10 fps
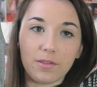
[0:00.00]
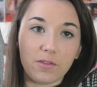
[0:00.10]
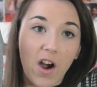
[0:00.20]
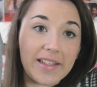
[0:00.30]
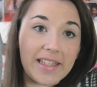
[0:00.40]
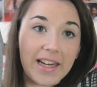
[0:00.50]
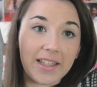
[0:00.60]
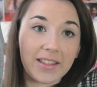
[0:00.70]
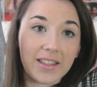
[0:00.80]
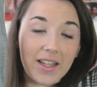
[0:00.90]

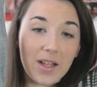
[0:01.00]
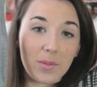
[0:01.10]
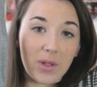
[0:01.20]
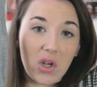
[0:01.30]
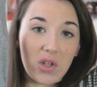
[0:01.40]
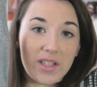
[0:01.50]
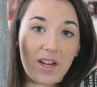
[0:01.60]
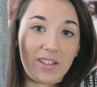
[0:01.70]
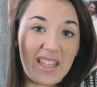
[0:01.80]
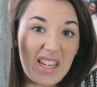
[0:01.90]
writing, because I
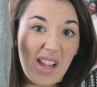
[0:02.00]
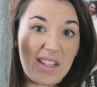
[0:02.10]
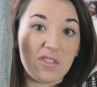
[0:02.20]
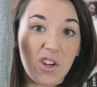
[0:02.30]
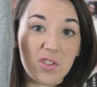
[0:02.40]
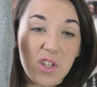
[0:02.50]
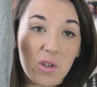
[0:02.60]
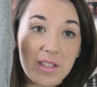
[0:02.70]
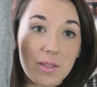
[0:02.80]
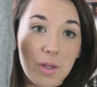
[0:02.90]
really like rose
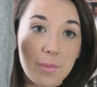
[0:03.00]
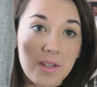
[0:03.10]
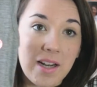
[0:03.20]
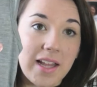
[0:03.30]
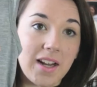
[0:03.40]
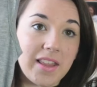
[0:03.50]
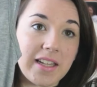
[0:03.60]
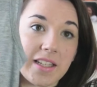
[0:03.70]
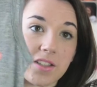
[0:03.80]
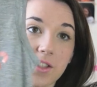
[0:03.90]
gold at the moment, and I think that's